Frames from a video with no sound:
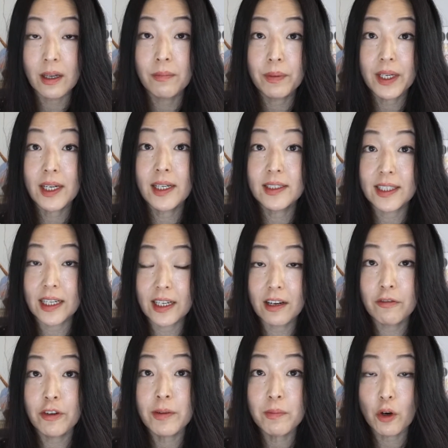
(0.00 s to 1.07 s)
Because at
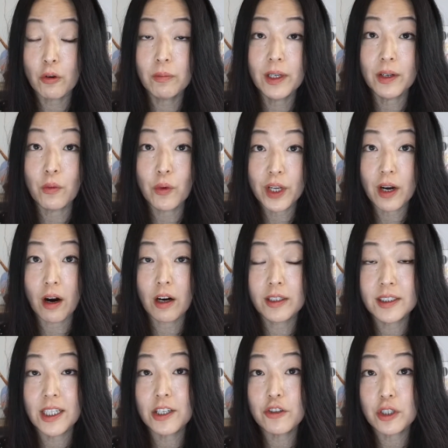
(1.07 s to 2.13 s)
every moment, we are
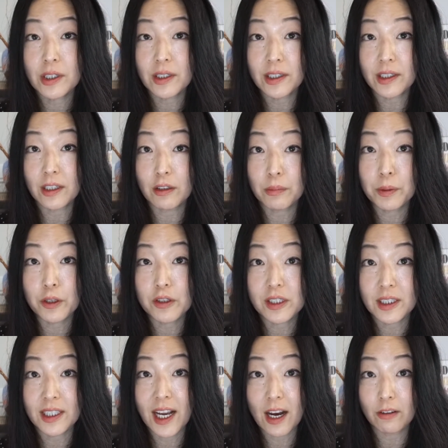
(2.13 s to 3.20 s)
teaching the other
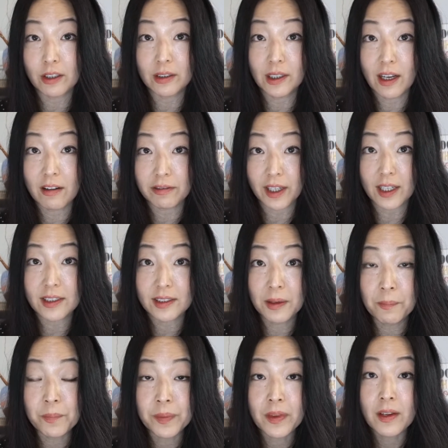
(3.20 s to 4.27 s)
person how to love us.
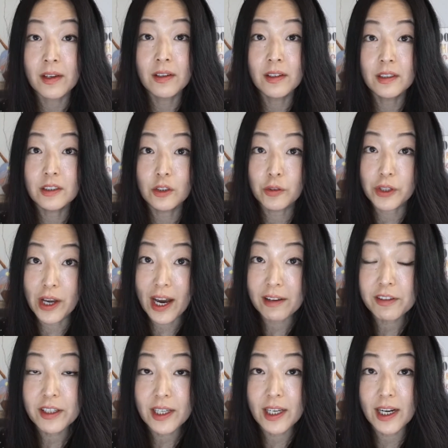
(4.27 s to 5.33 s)
So you
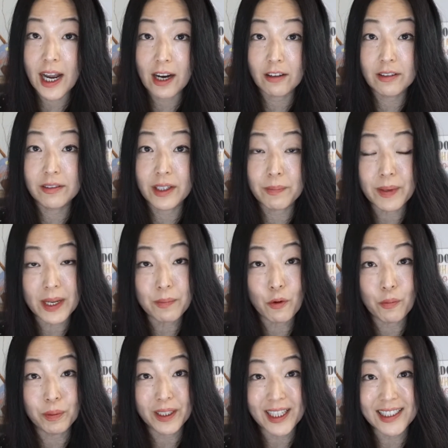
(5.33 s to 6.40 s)
have to get out of the
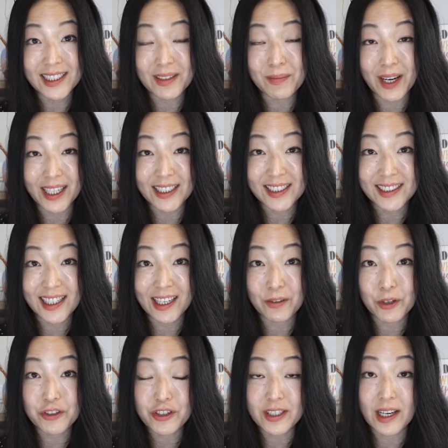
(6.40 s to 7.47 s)
people-pleasing mindset,
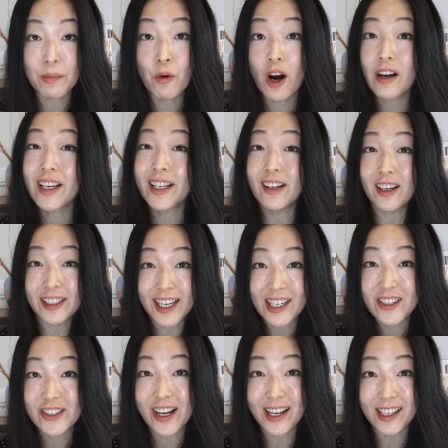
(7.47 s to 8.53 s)
which is I'm walking on
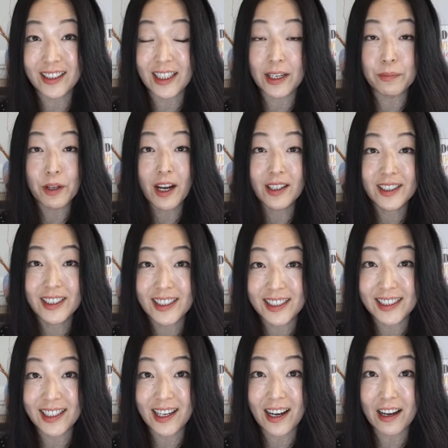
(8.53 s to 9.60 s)
eggshell, I'm not good
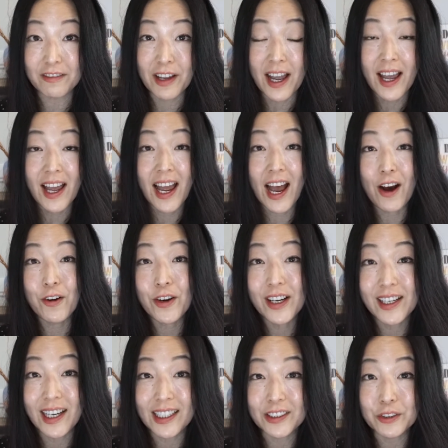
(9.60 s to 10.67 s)
enough, how
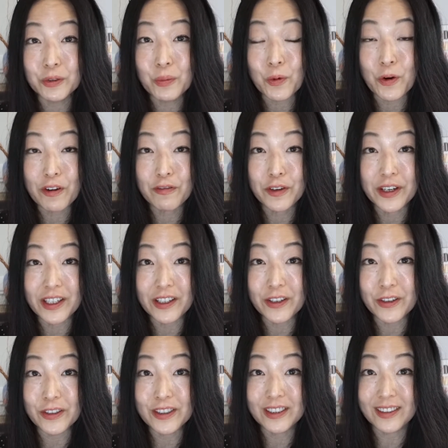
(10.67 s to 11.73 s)
can I do more for
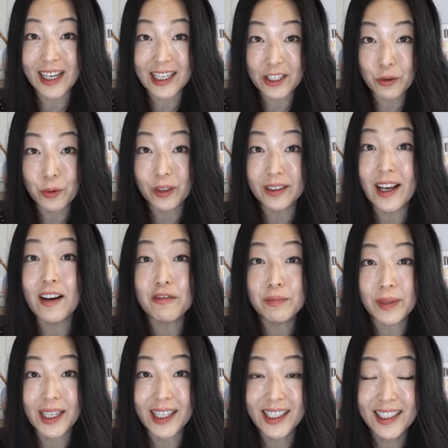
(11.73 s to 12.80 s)
you so that you will love
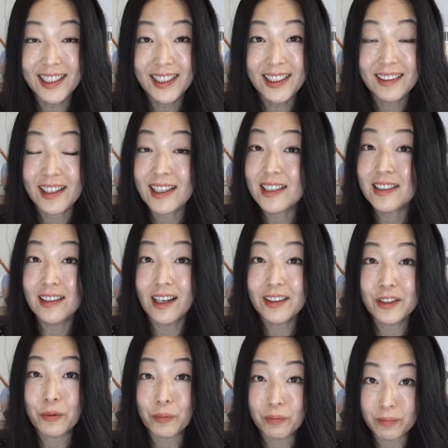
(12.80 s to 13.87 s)
me? That is not
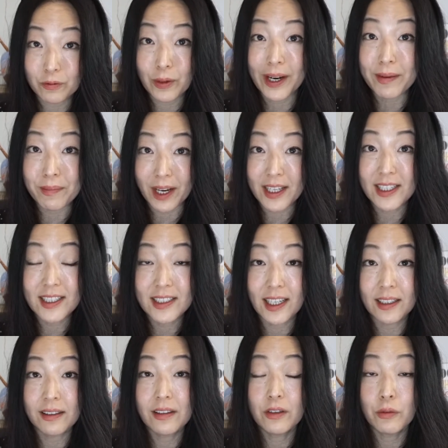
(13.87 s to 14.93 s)
the right
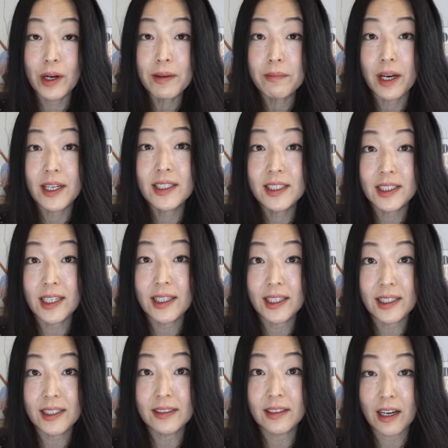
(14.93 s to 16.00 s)
mindset. The right mindset
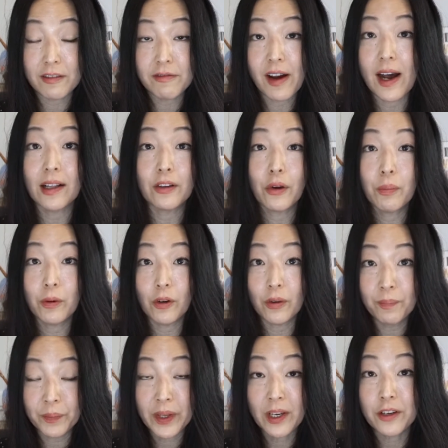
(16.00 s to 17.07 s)
is I'm
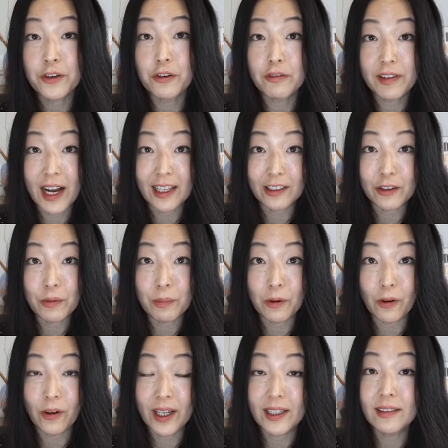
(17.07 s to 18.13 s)
valuable, you're
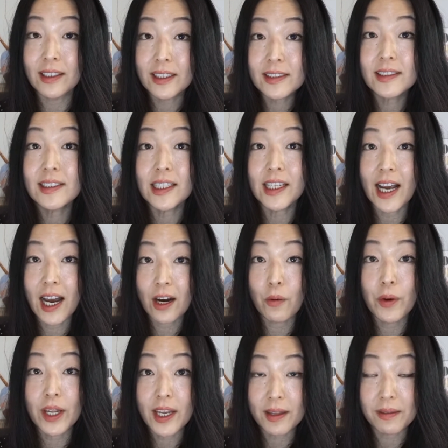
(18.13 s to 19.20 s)
valuable, and let's see how
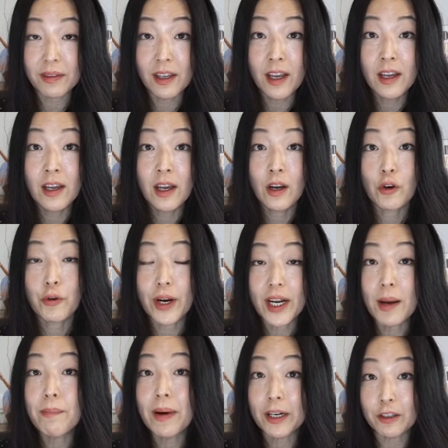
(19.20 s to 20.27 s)
we can create
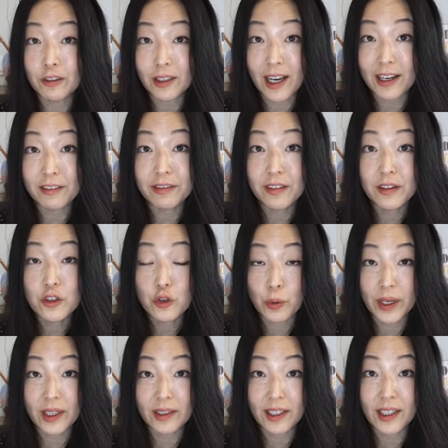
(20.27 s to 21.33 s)
a better life
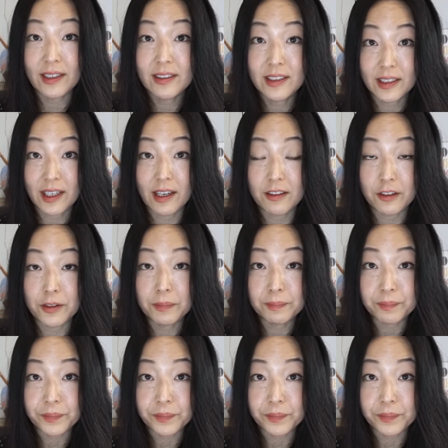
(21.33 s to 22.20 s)
jointly together.